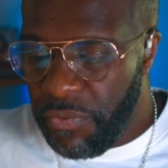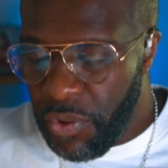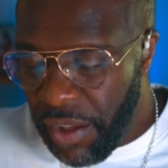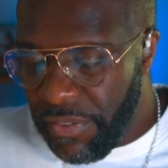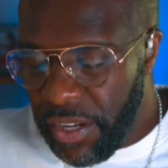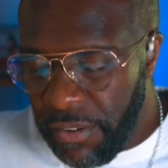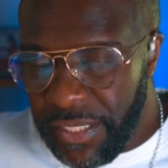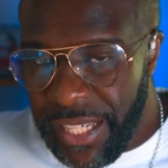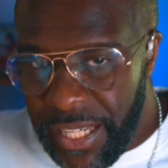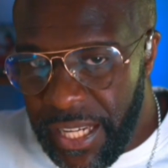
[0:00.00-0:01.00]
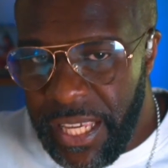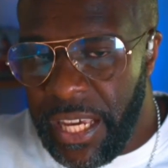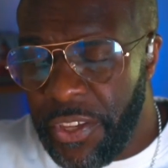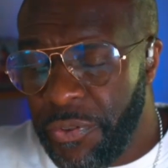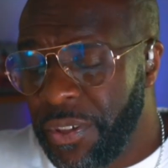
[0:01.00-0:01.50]
If you have enough
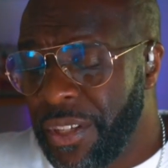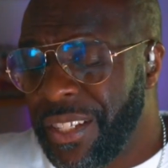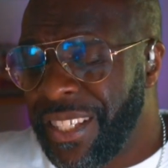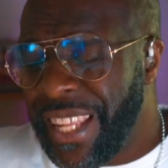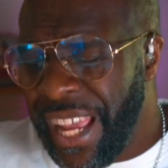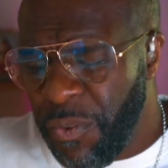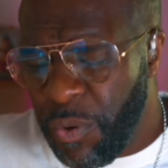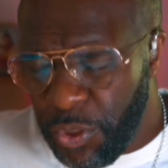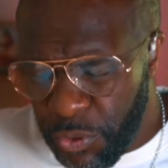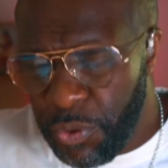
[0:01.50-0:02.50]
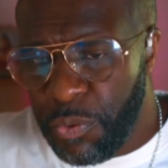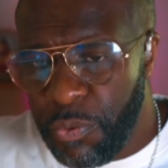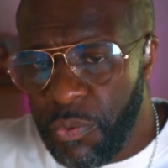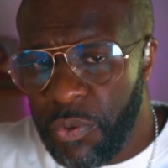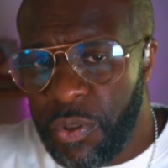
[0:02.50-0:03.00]
technique and you understand what you
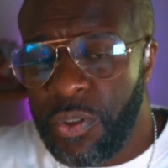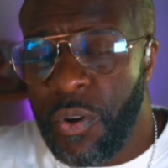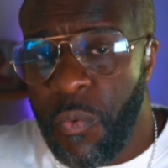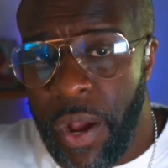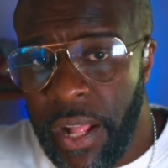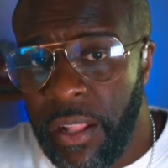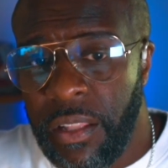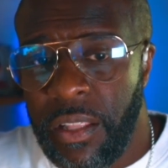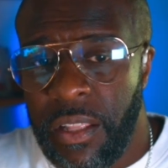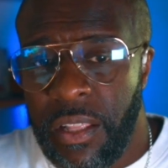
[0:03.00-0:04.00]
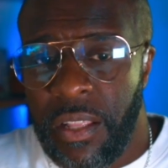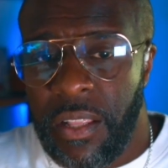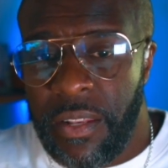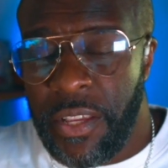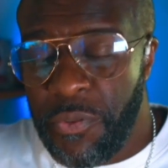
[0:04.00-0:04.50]
do so well,
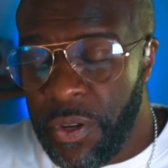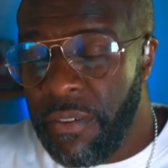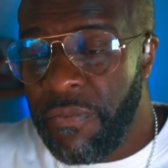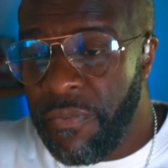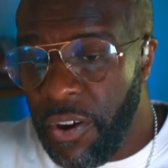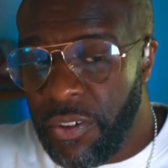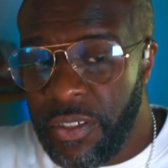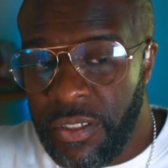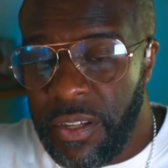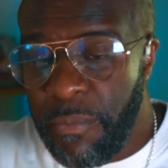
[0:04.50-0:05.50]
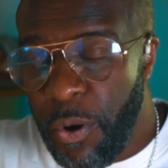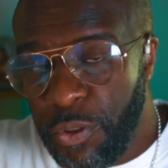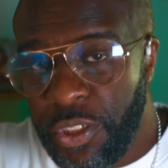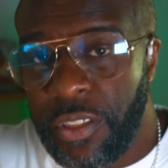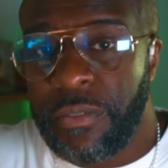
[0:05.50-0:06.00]
then you can focus on
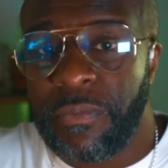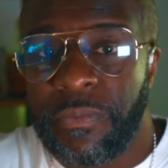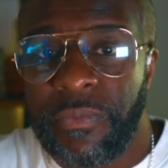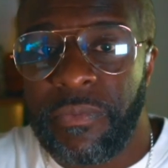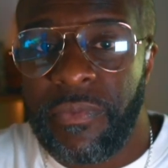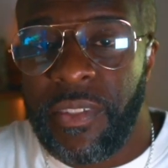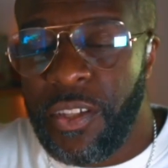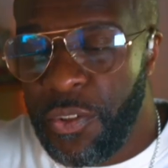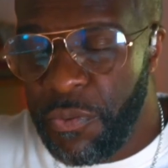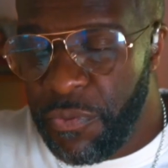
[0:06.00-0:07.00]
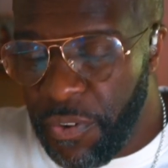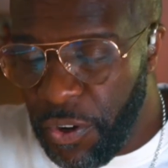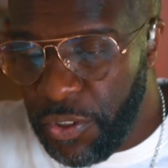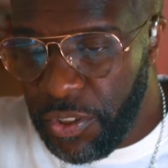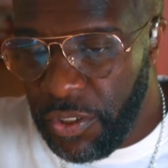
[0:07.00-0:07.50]
emotion. You
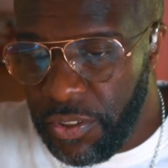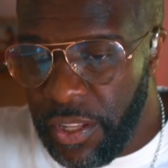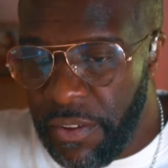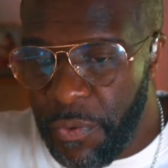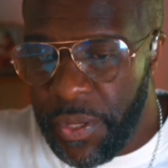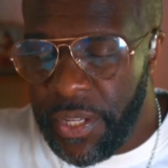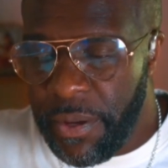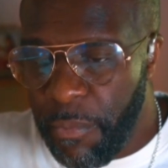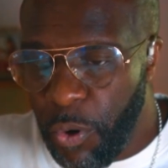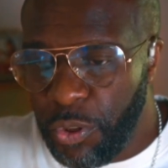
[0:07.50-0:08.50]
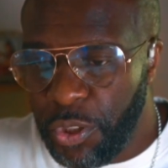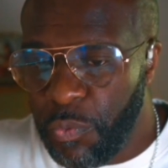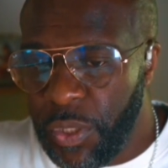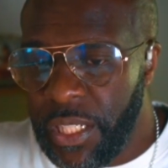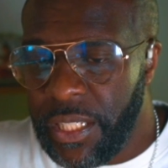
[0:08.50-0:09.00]
focus on delivering the
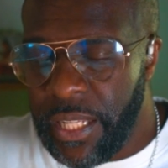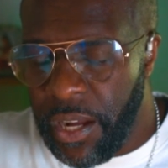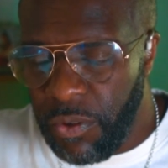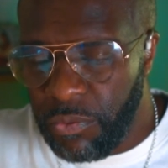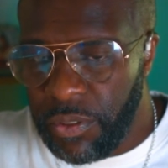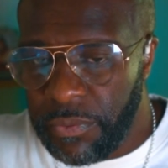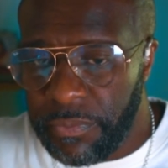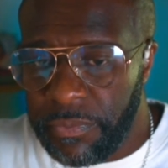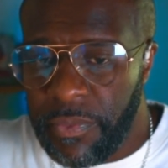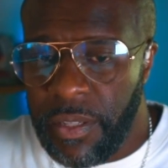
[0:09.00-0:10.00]
emotion with the sound